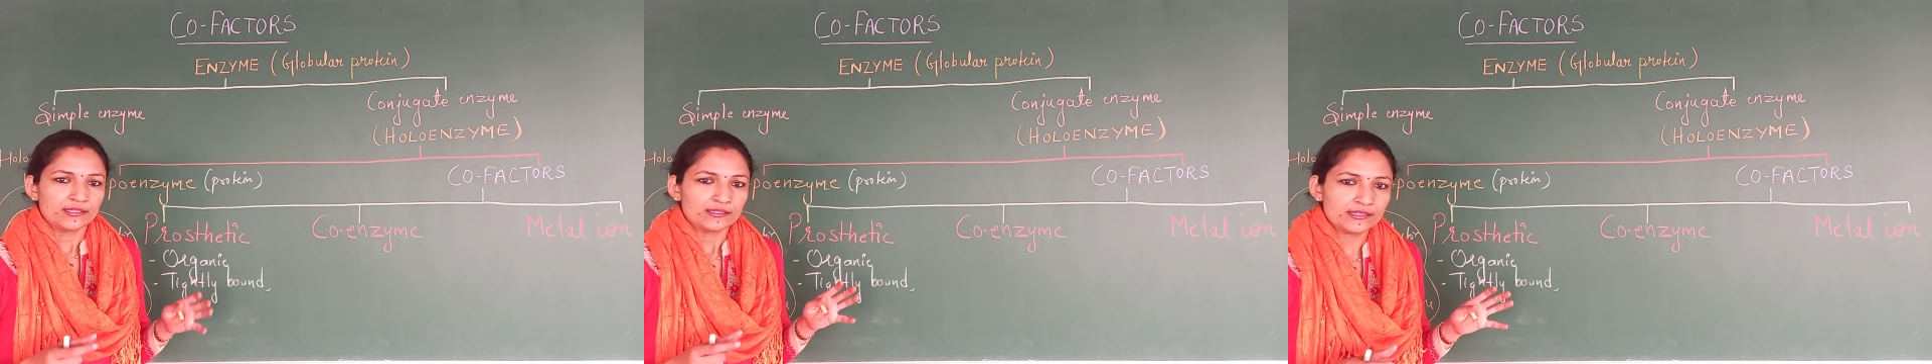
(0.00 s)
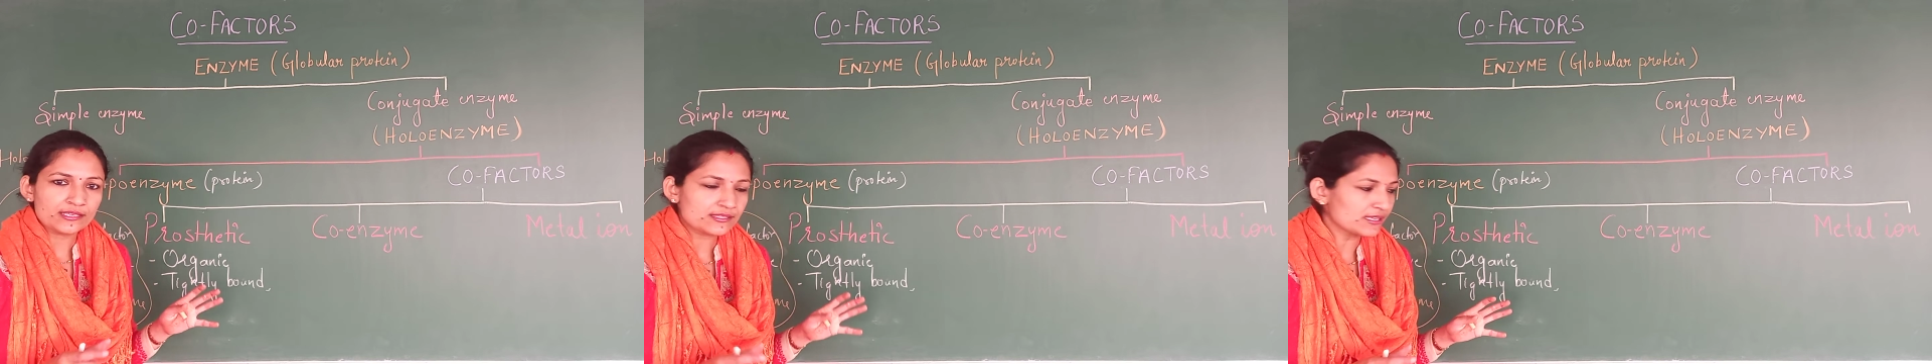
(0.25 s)

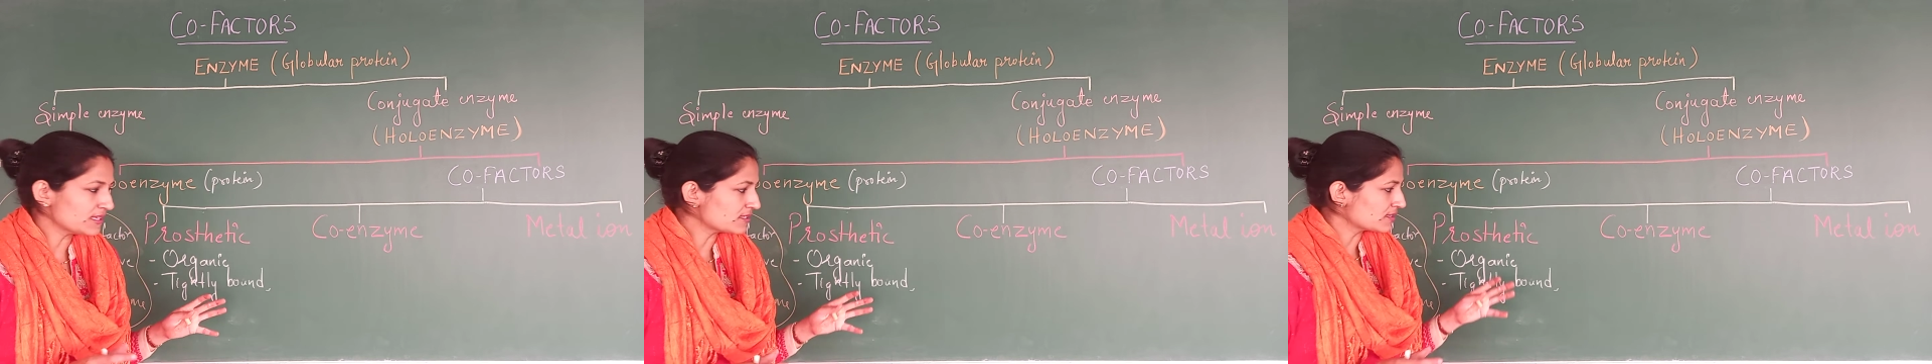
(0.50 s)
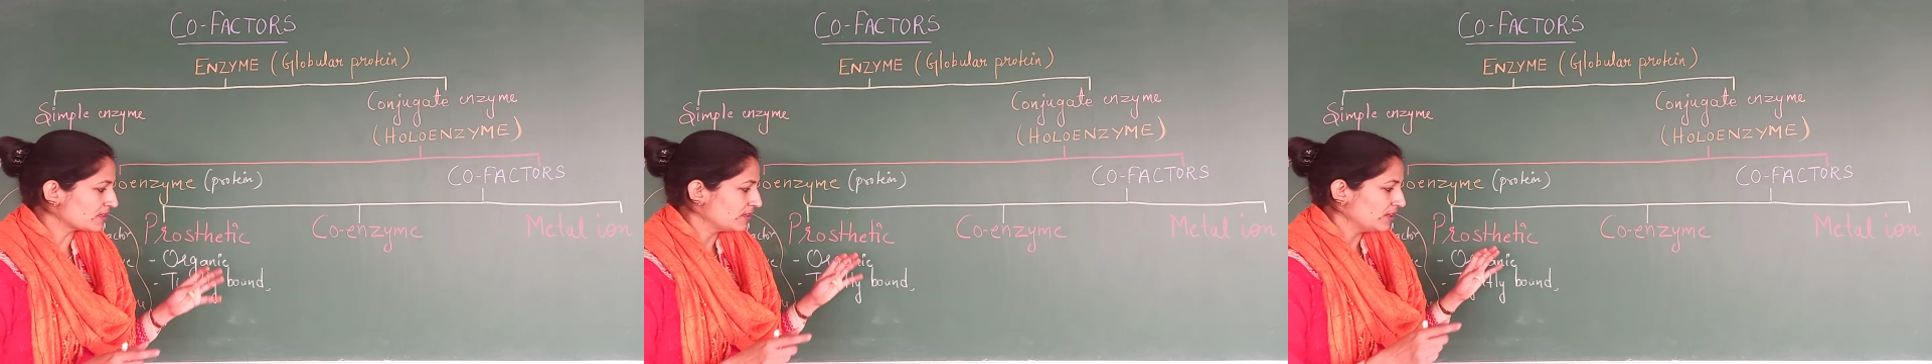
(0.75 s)
this
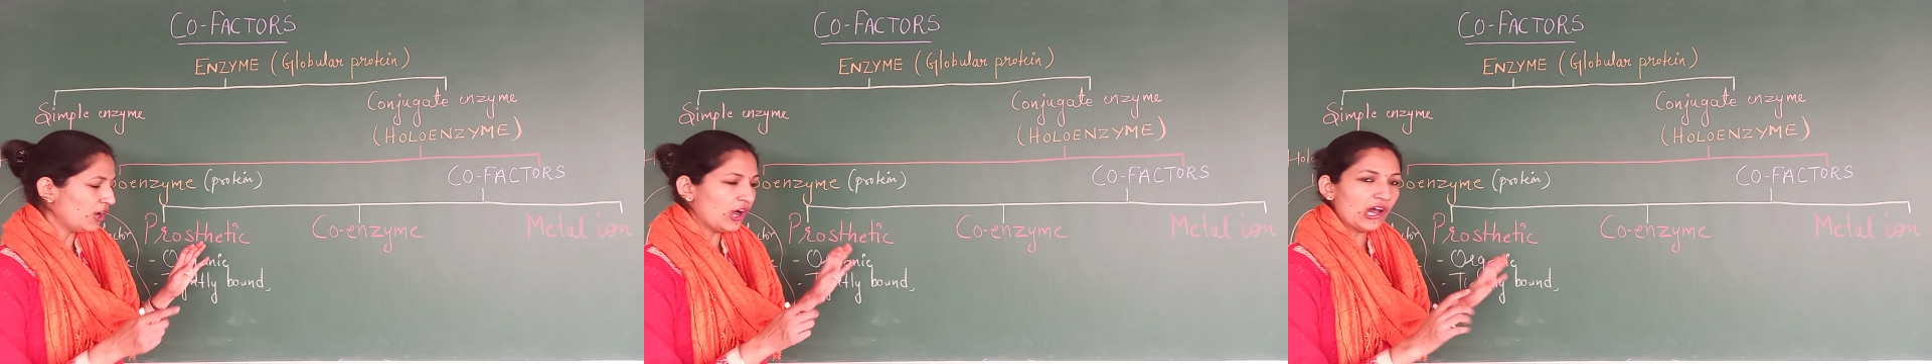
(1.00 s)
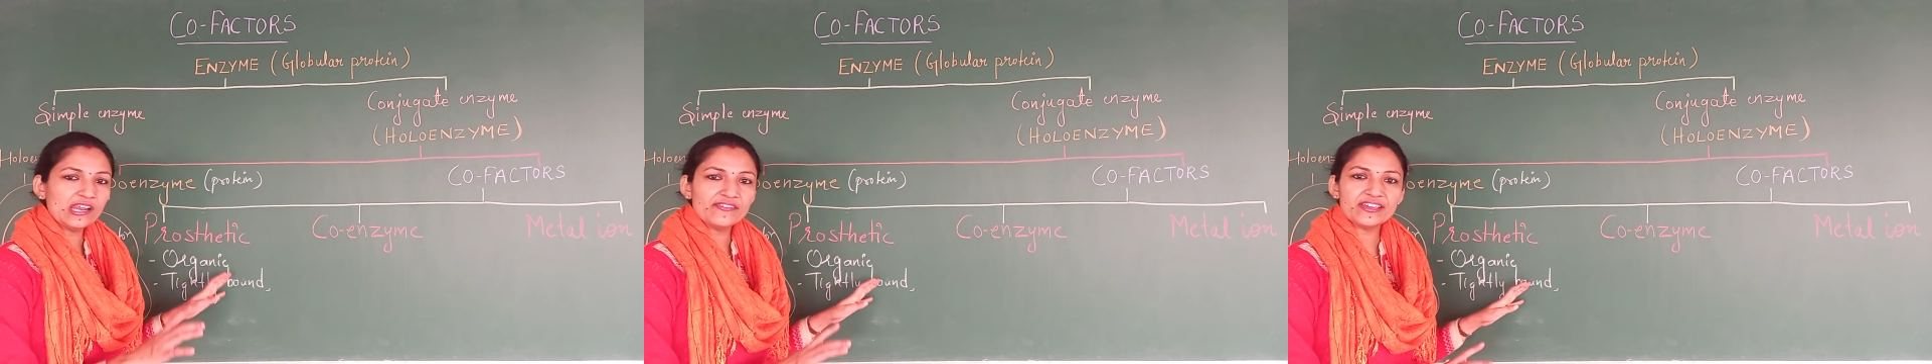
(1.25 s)
is
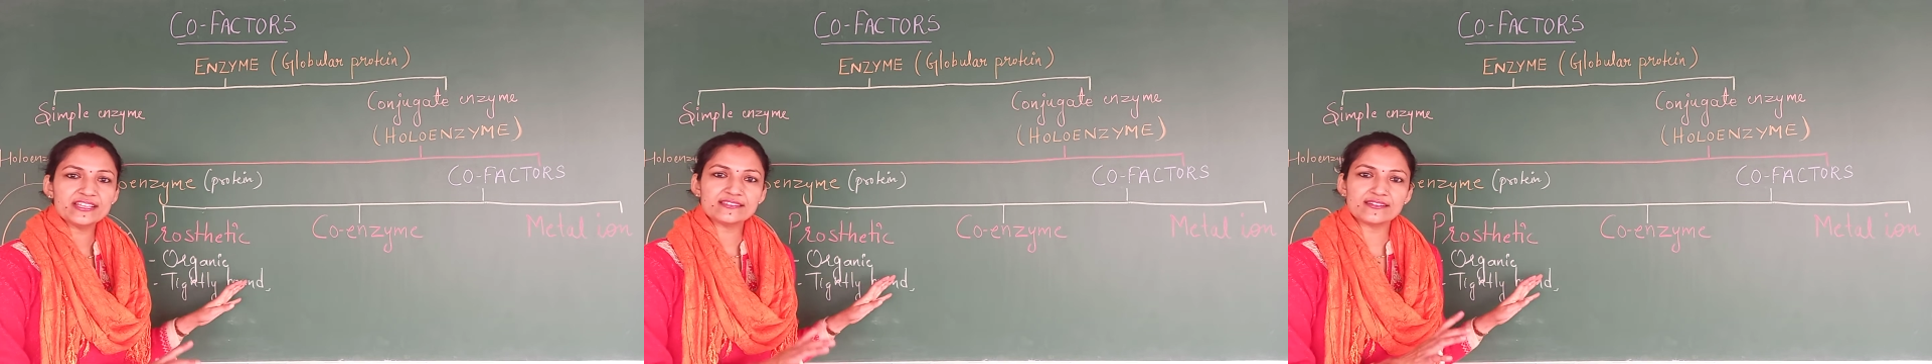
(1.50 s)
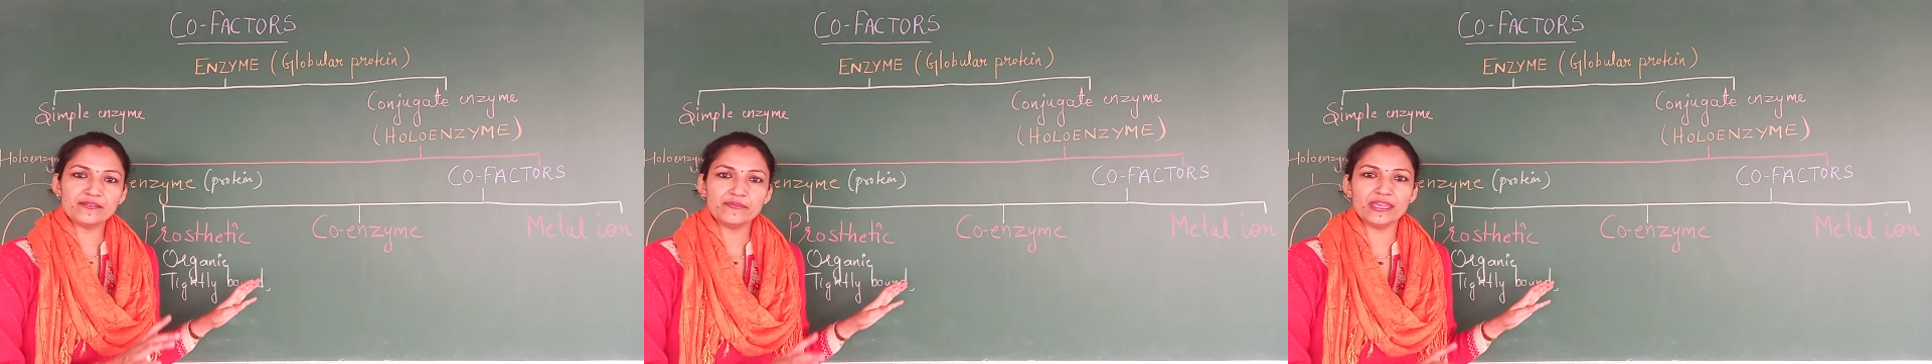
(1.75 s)
always
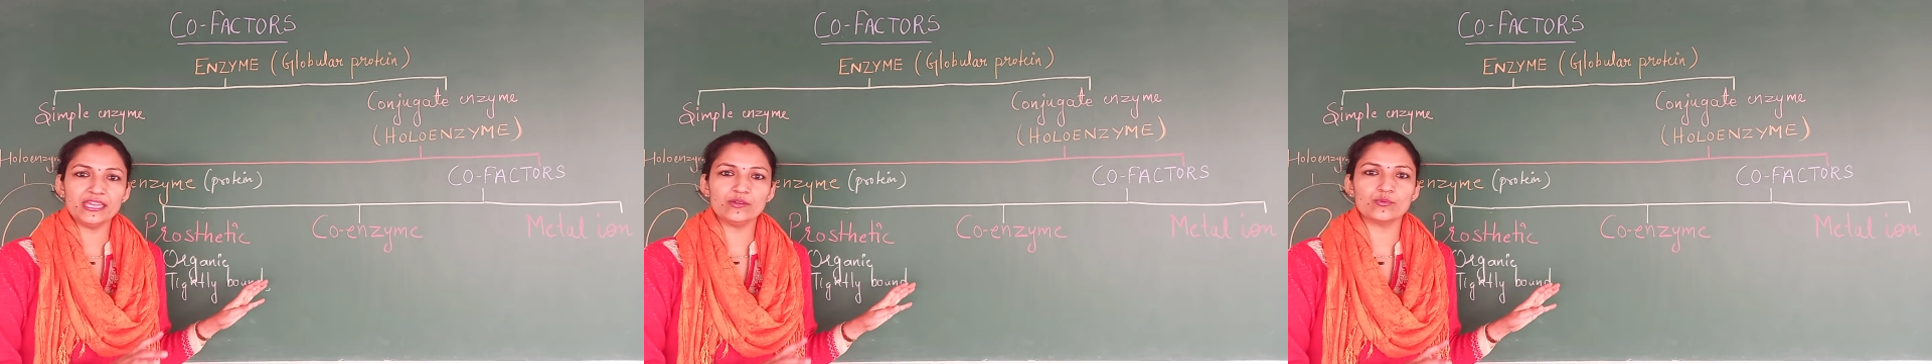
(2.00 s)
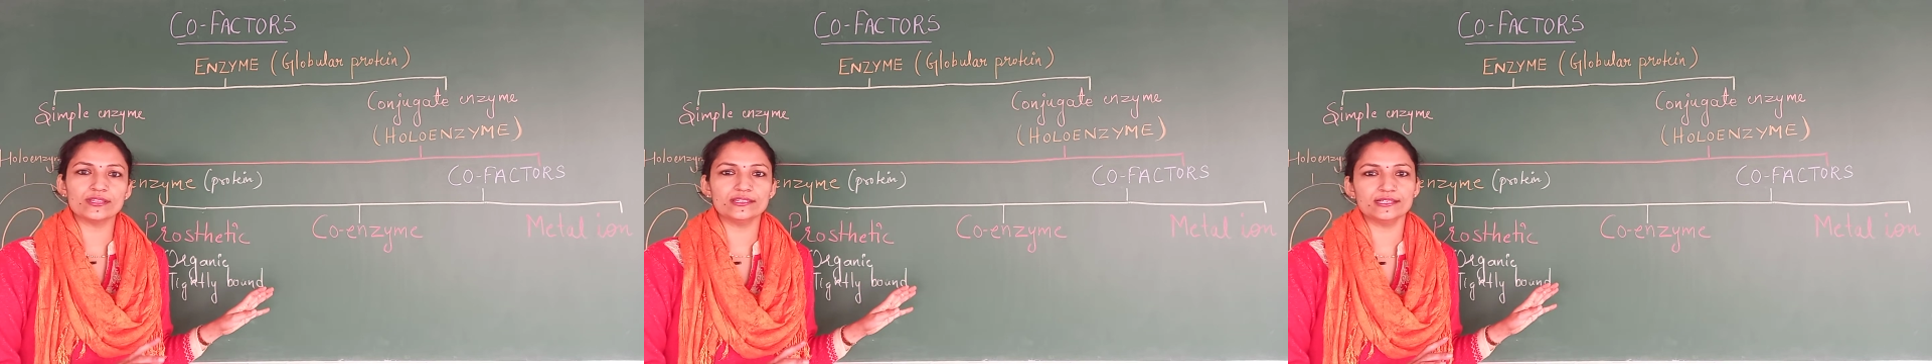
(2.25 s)

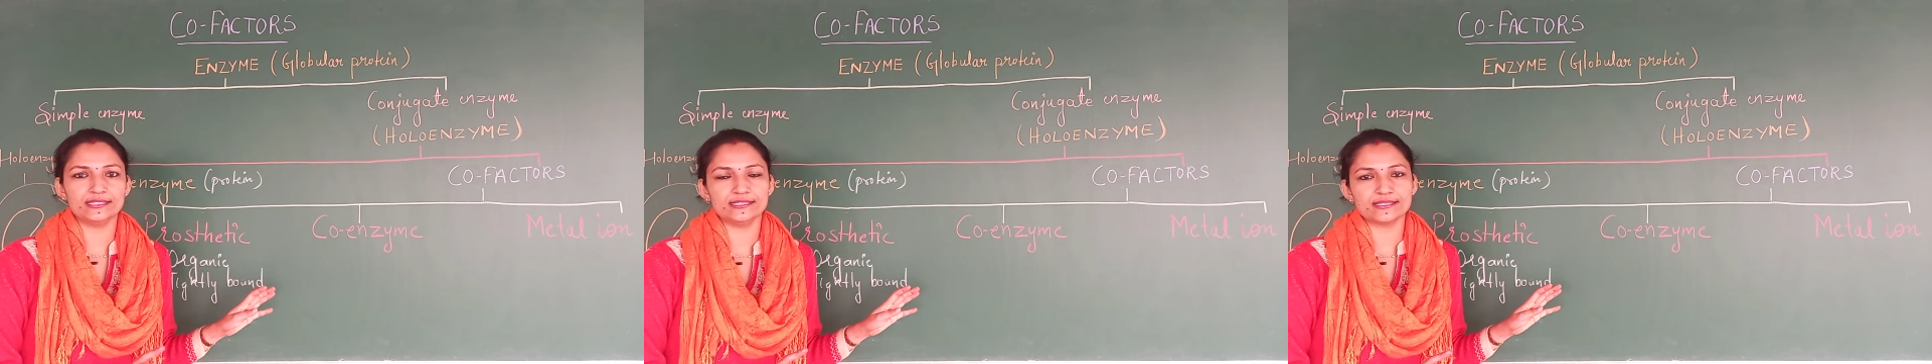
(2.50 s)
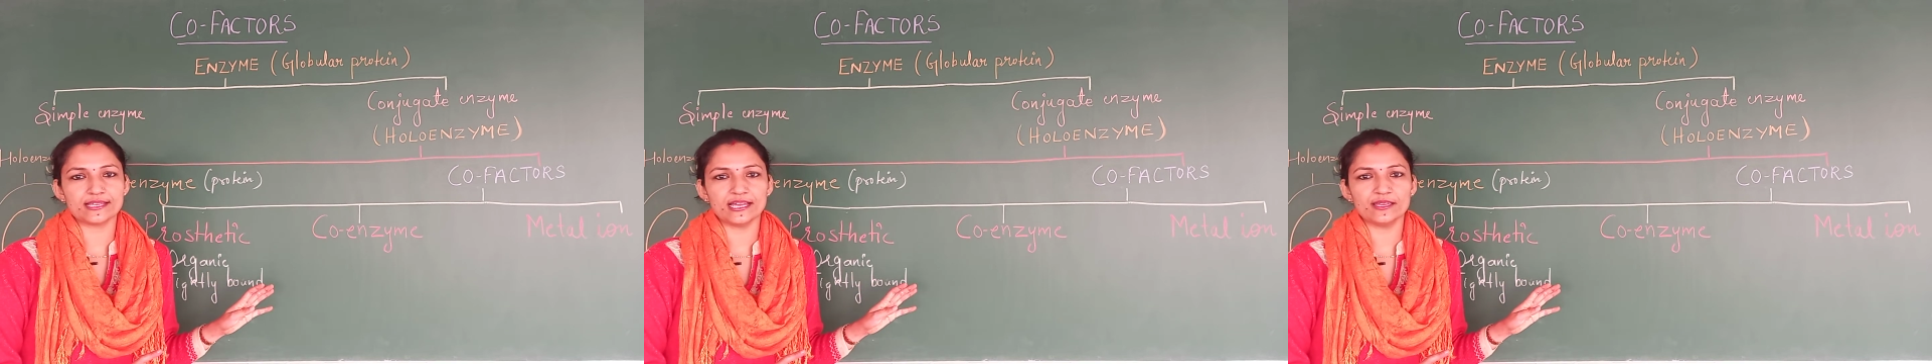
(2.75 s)
remain with the
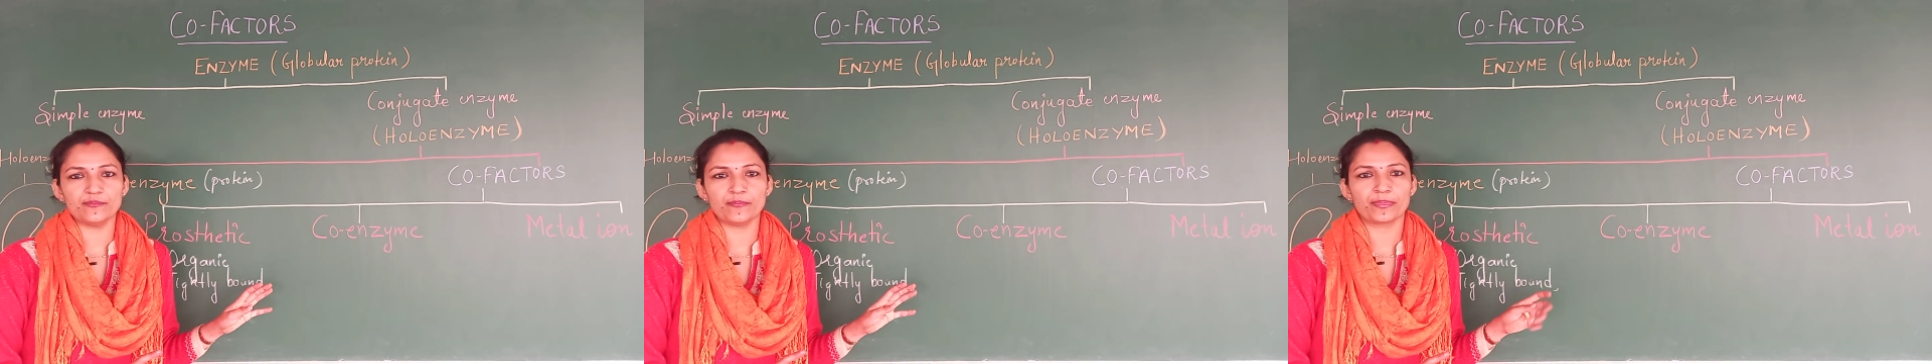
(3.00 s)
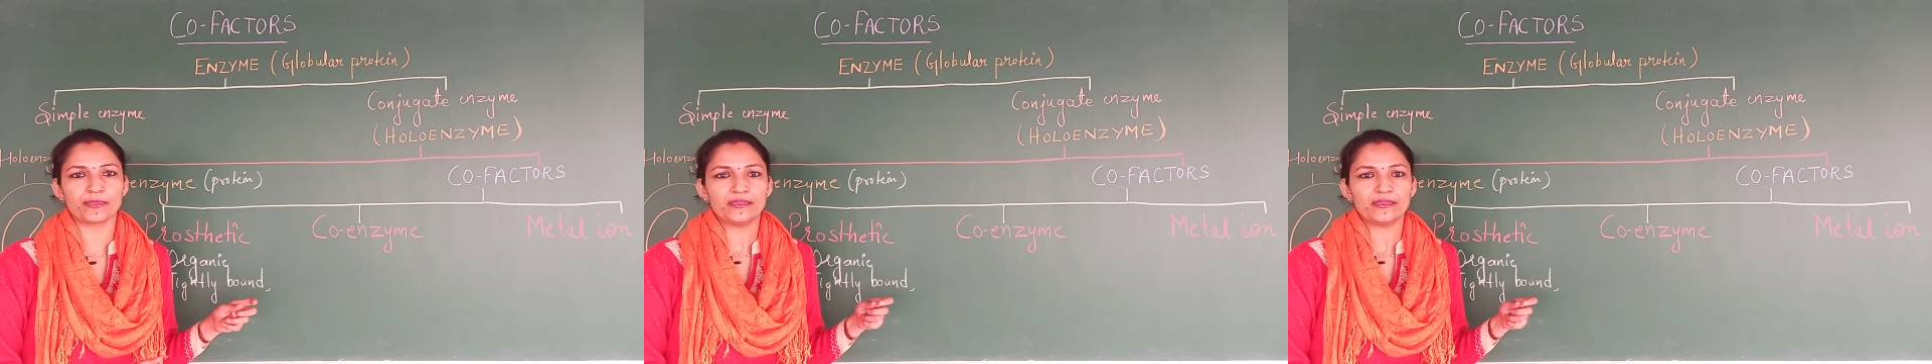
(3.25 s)
enzyme